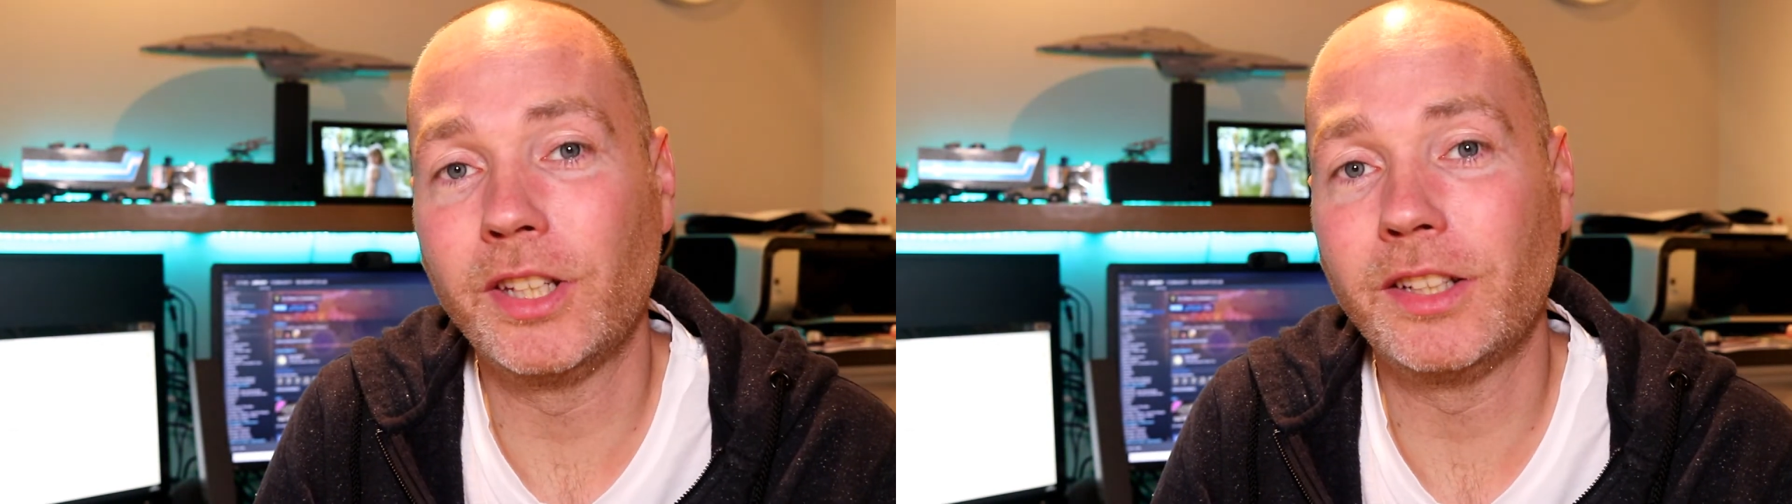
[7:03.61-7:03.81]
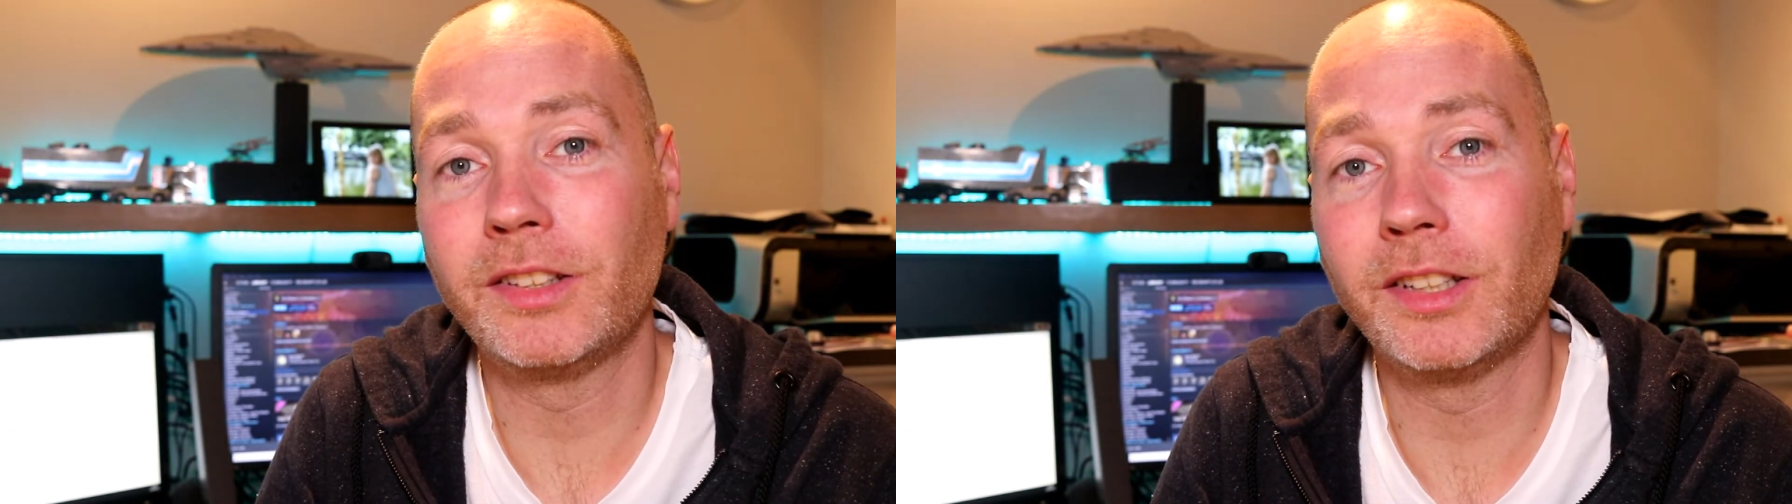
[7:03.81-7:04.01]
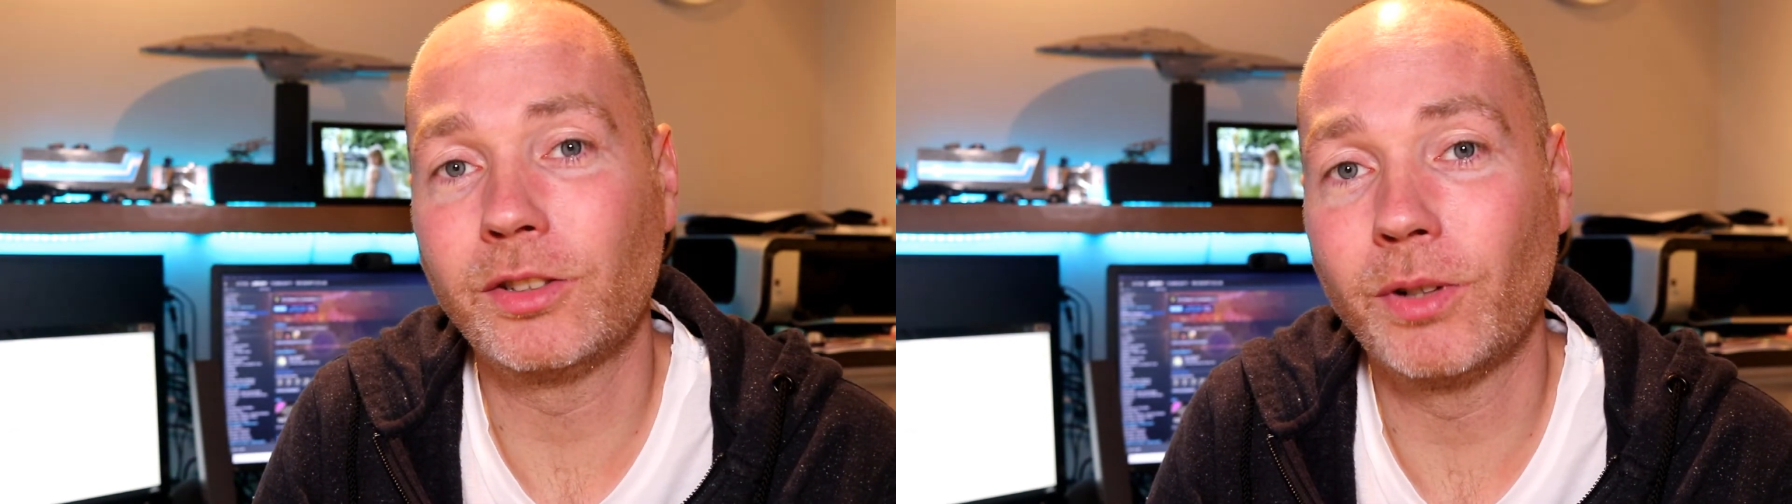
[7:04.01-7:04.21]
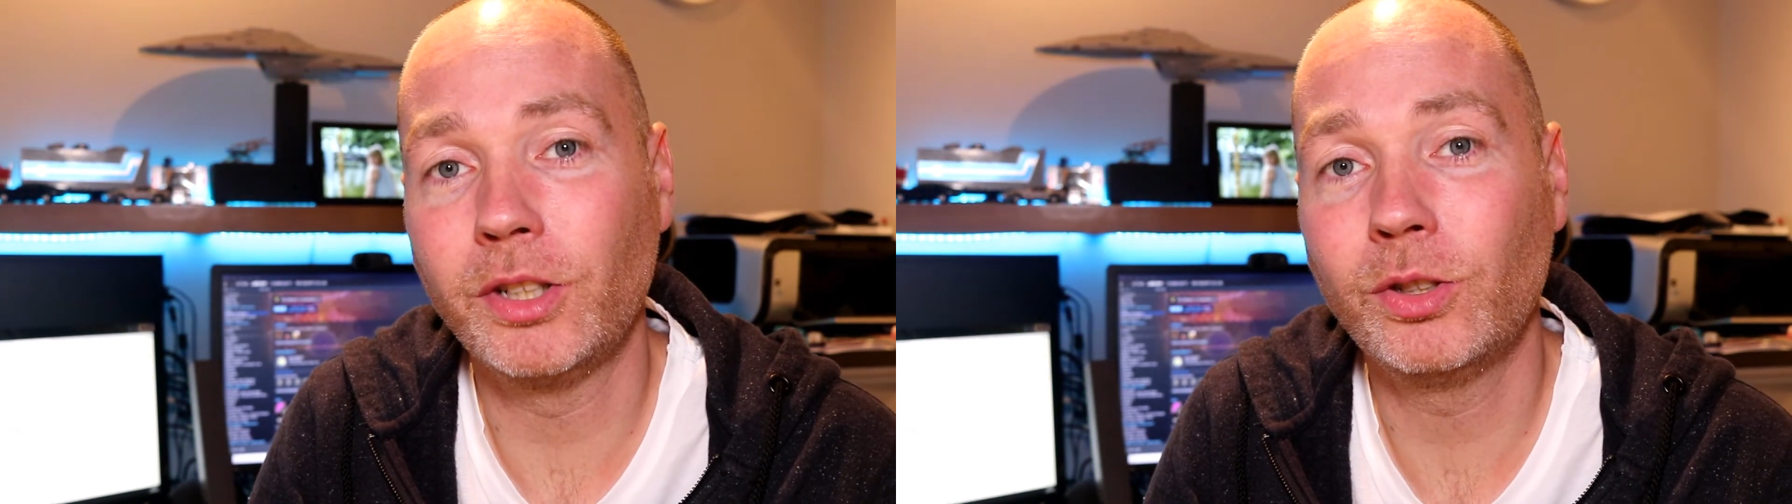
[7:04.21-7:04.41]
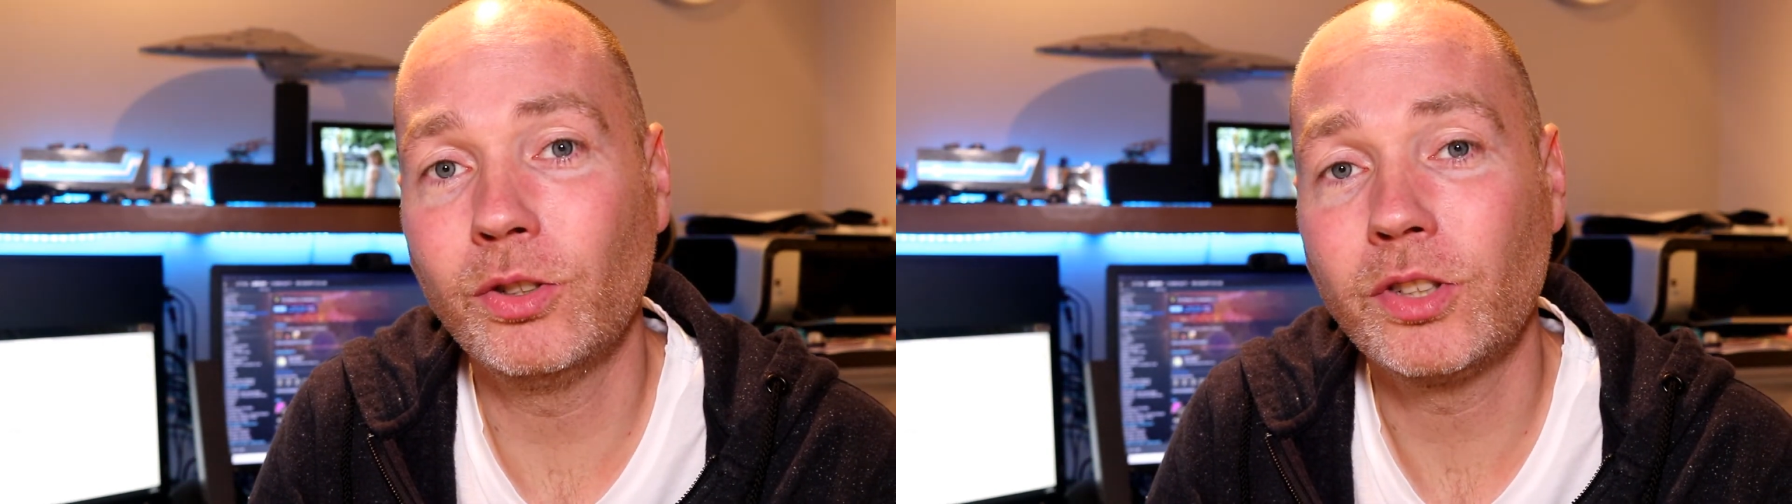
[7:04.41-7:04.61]
in these
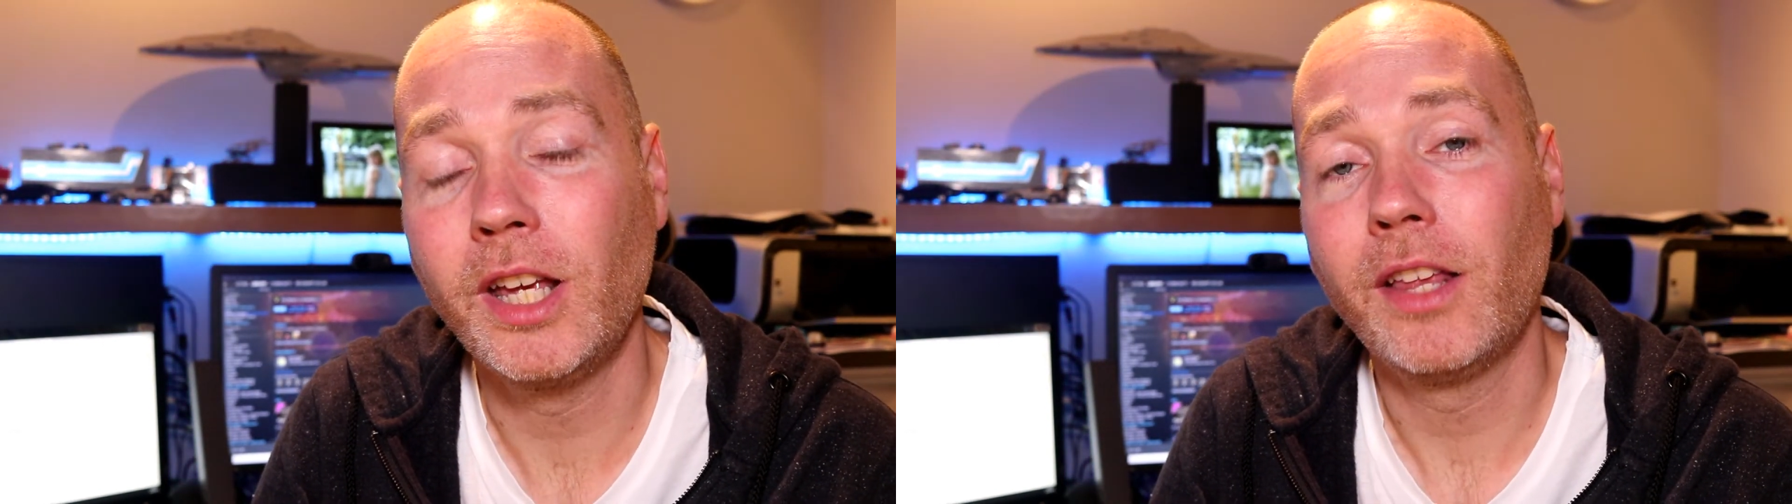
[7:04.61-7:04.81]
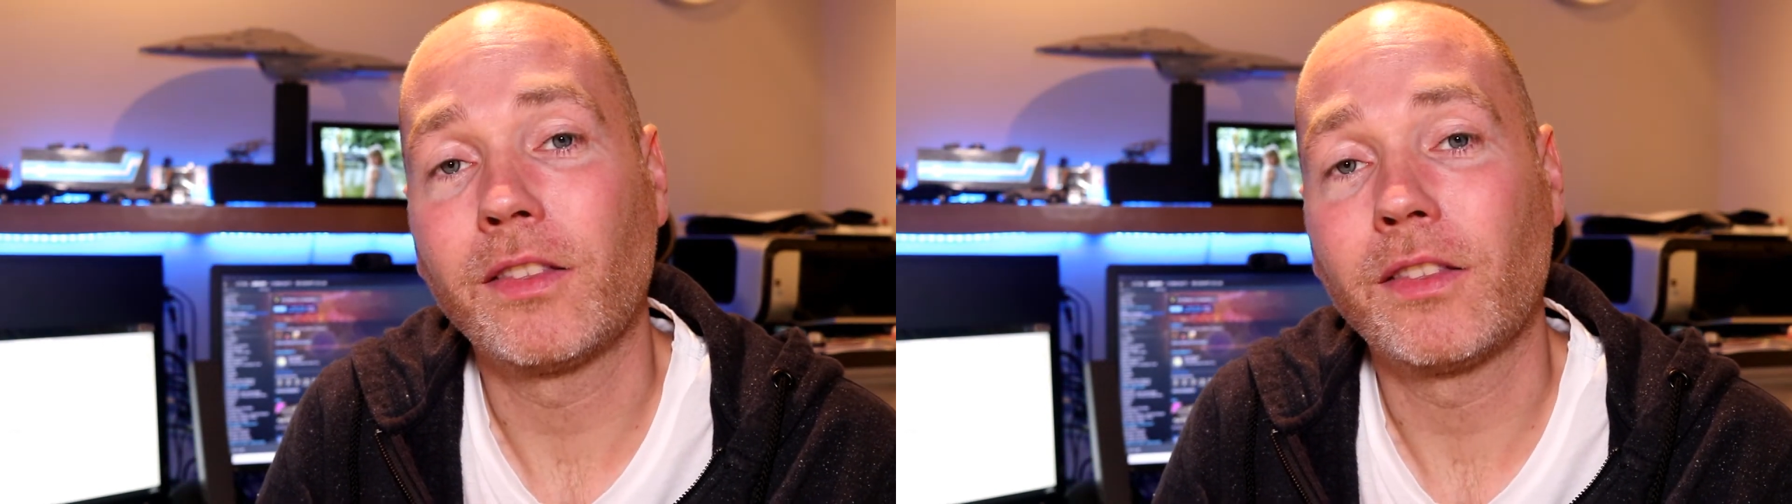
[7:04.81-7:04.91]
situations.